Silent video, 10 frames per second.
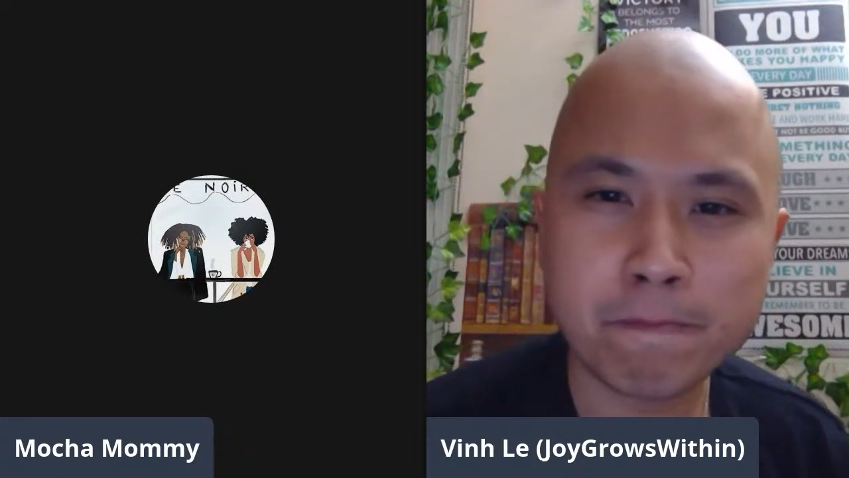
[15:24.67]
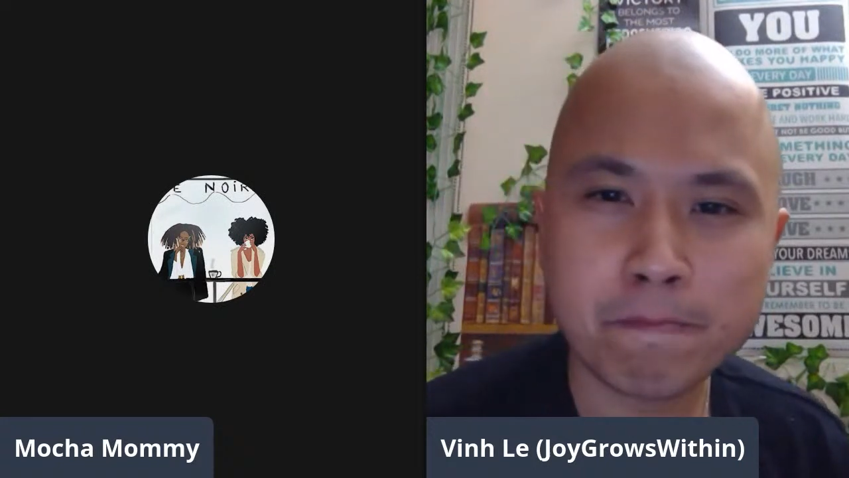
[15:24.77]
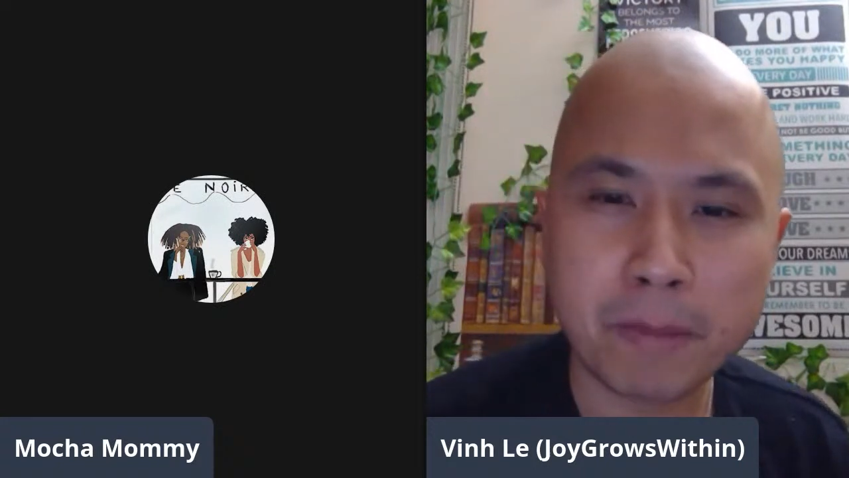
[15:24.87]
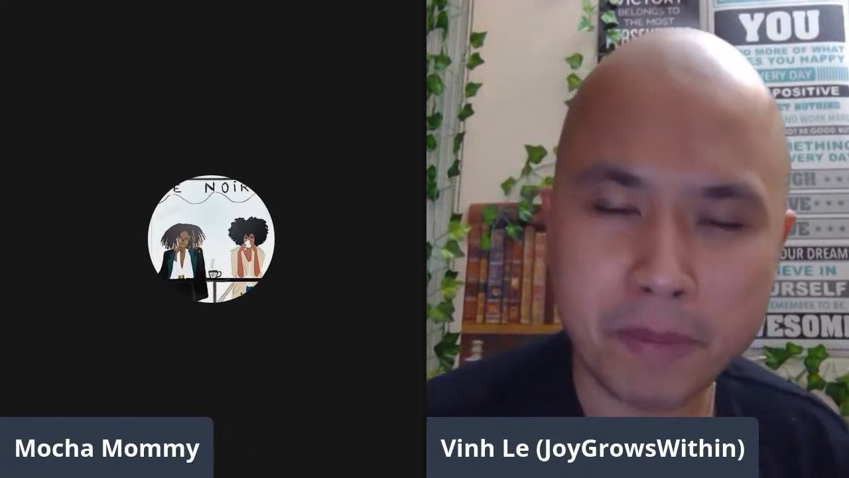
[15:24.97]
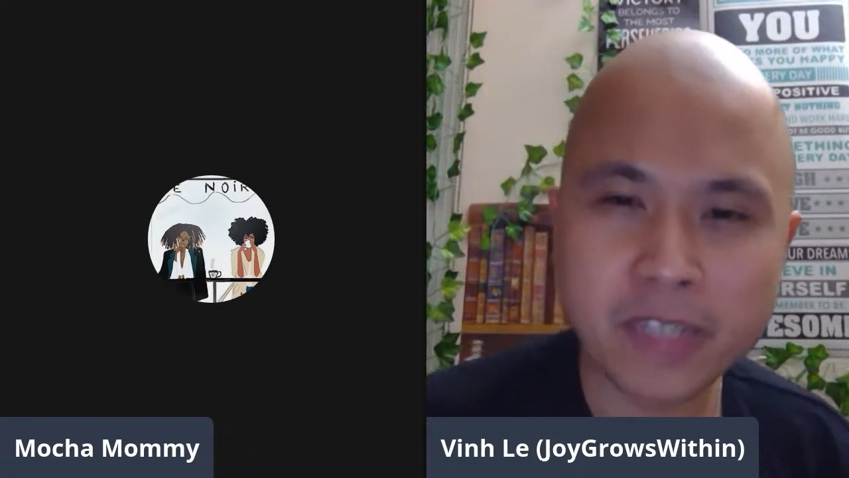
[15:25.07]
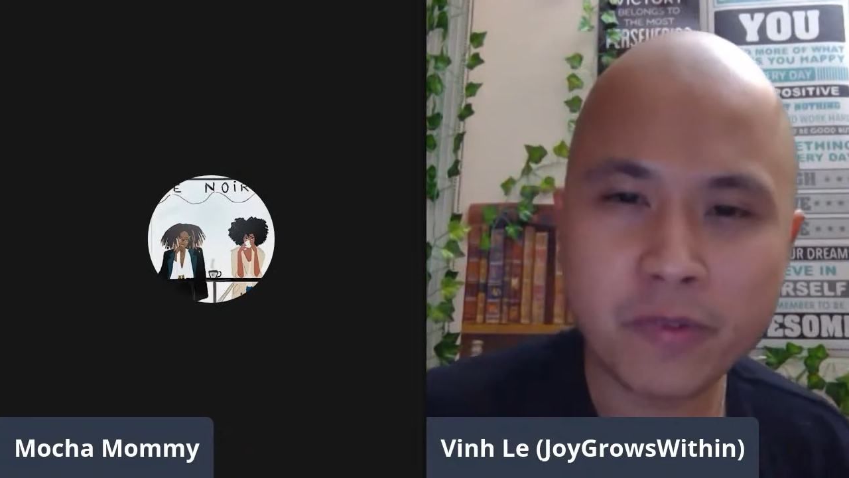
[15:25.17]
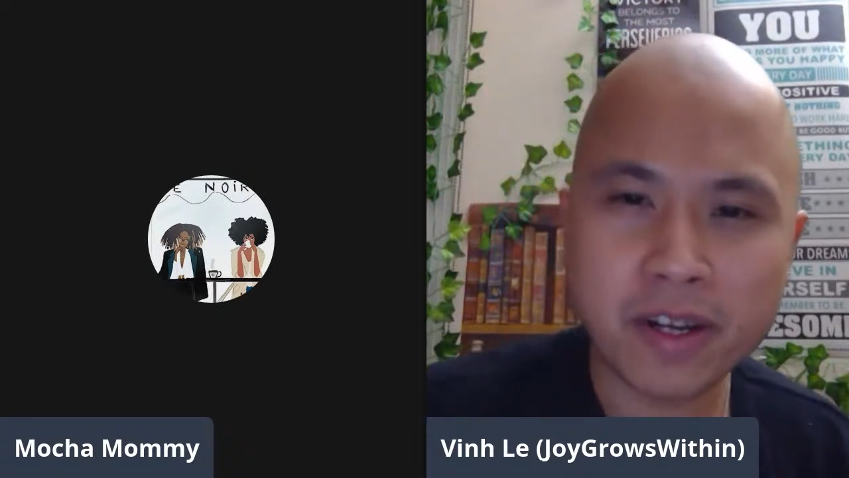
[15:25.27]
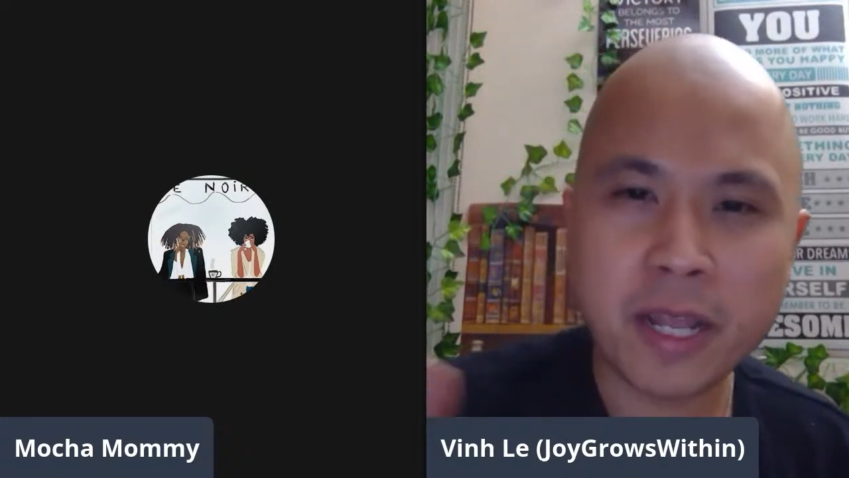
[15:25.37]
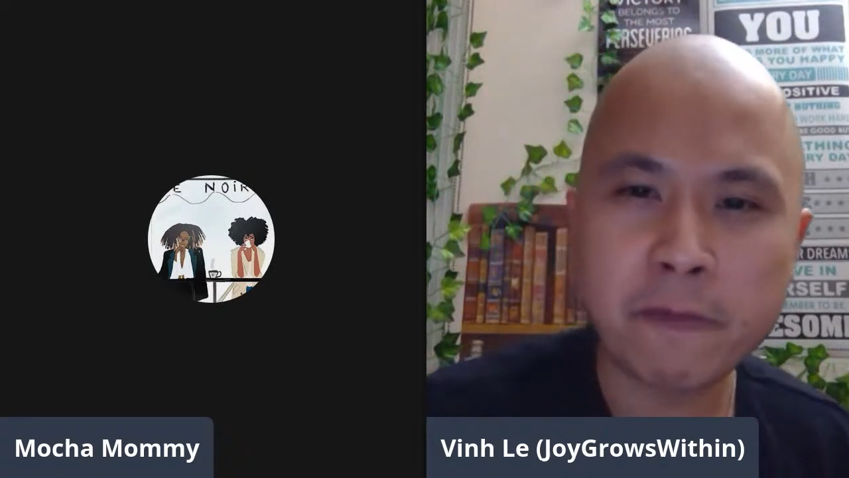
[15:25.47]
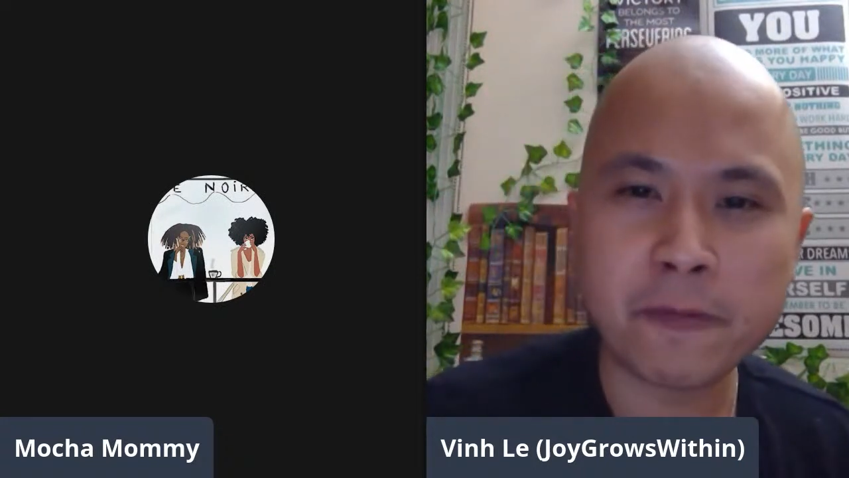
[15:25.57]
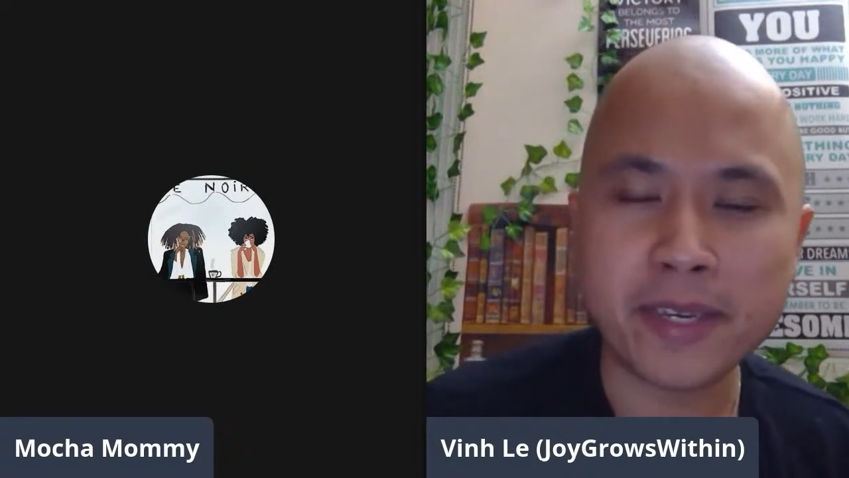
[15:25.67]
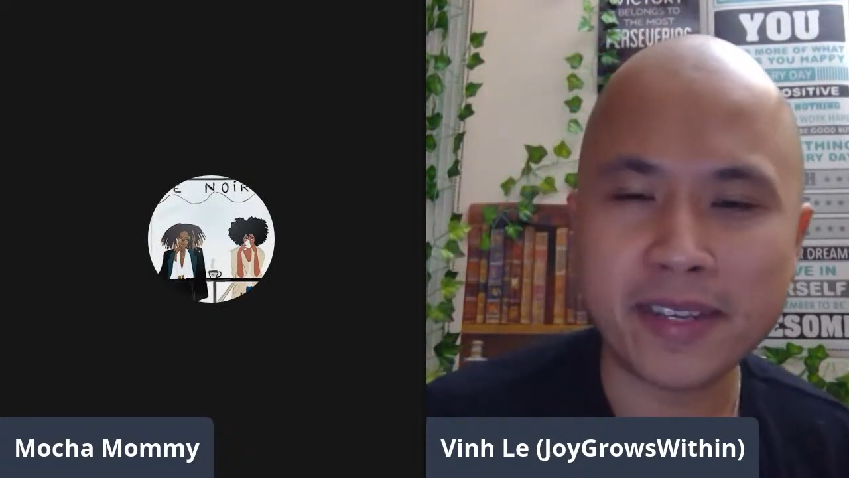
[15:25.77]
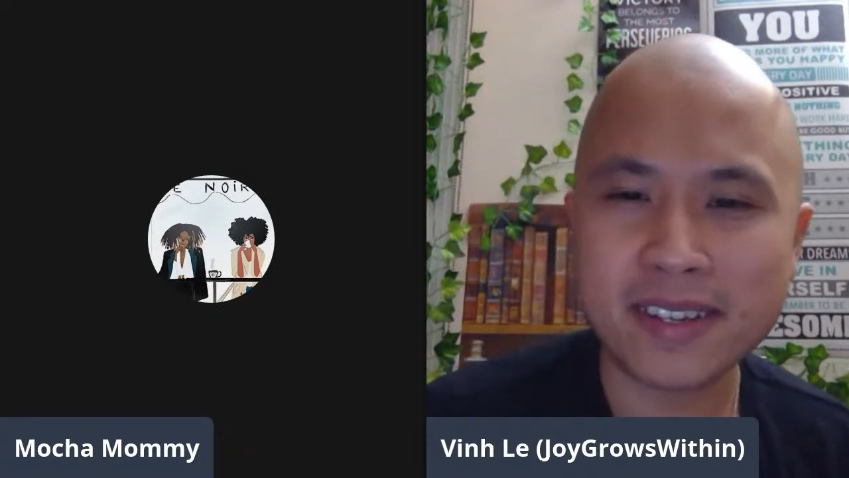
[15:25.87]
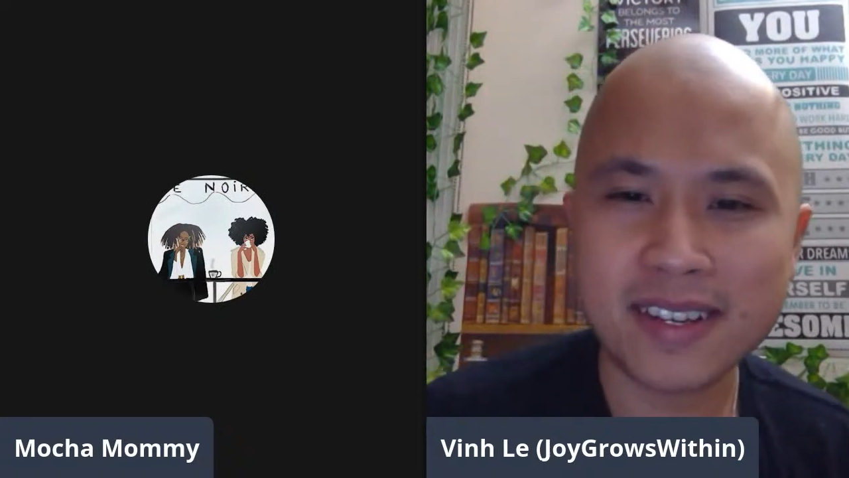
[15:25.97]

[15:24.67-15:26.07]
My best friend left me,